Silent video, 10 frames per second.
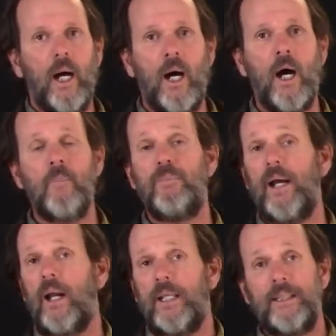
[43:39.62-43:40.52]

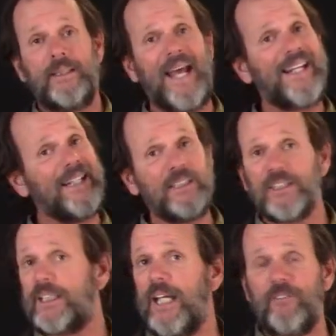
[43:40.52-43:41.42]
But they didn't
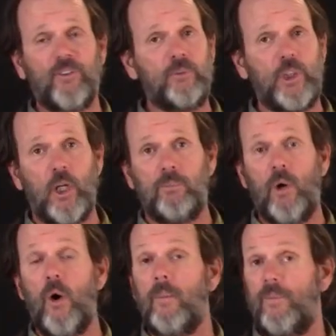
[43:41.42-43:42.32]
just get it from
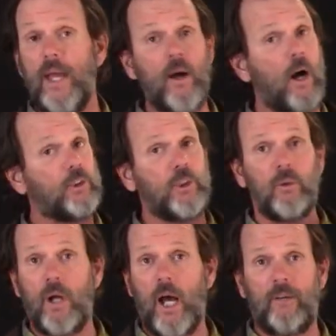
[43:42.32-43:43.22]
Jeroboam. They
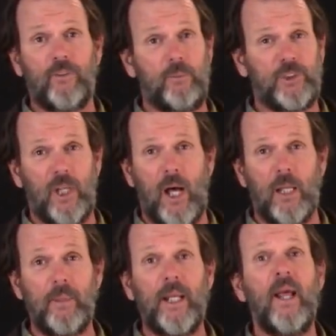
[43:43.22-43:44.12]
also got it from
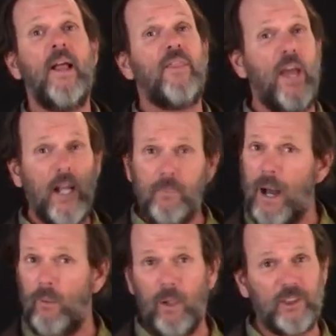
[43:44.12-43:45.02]
Solomon. Think
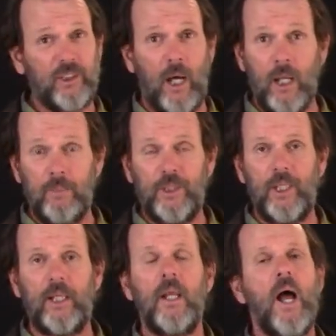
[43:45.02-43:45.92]
about what Solomon
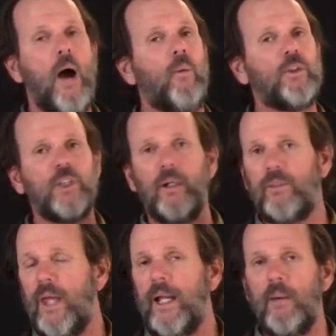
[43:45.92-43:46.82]
did. I want you to
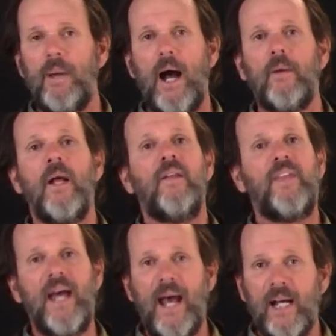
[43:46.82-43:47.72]
think about
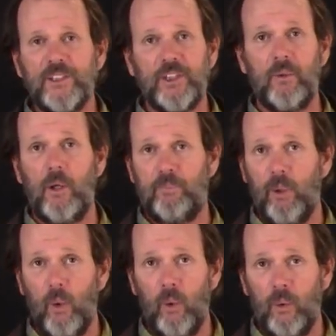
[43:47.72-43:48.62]
the Asherah
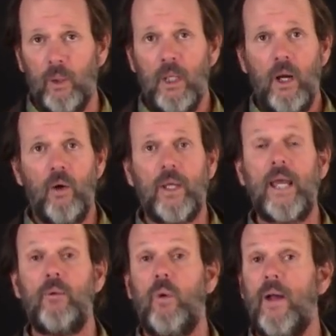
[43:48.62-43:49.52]
pole,
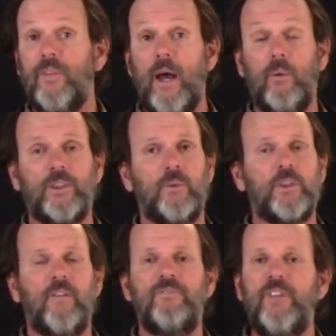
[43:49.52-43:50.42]
okay, and what that was. It
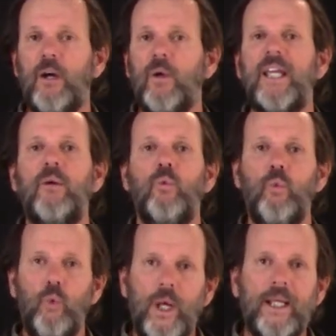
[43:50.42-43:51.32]
was a very
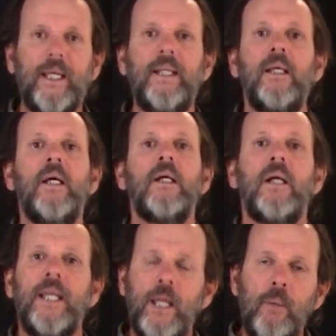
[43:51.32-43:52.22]
wicked,
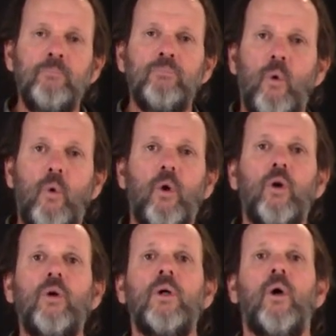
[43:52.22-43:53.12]

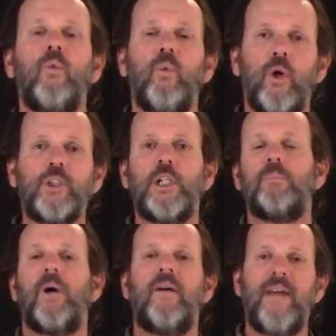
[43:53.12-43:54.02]
immoral
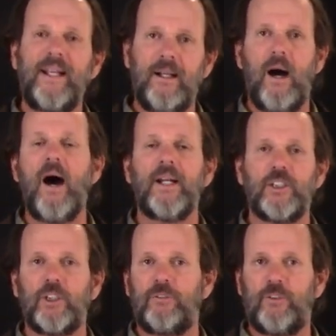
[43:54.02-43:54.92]
worship of a
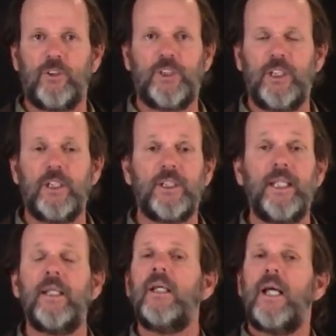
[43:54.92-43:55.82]
goddess of
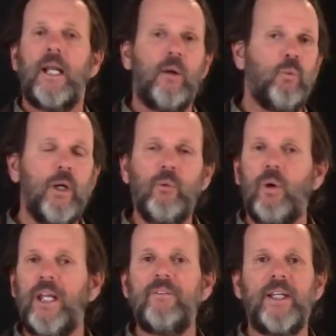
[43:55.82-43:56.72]
fertility, and I wouldn't
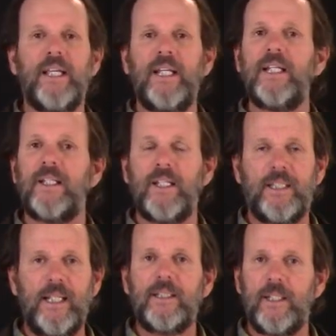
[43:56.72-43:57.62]
want to even get into the
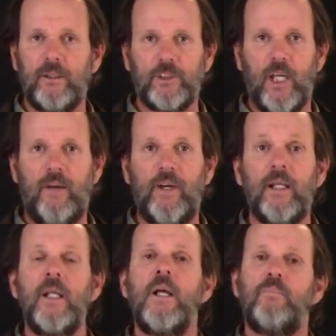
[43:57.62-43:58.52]
details of
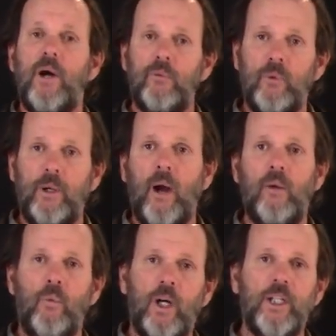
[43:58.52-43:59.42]
it. But I
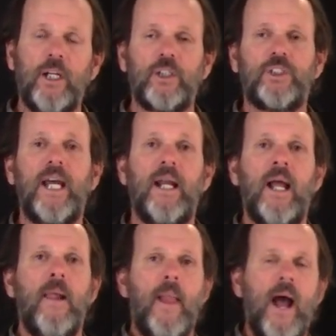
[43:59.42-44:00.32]
want you to understand
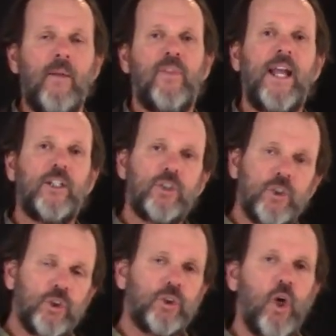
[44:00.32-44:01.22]
how they
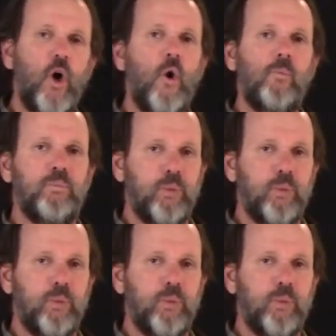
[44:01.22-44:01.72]
so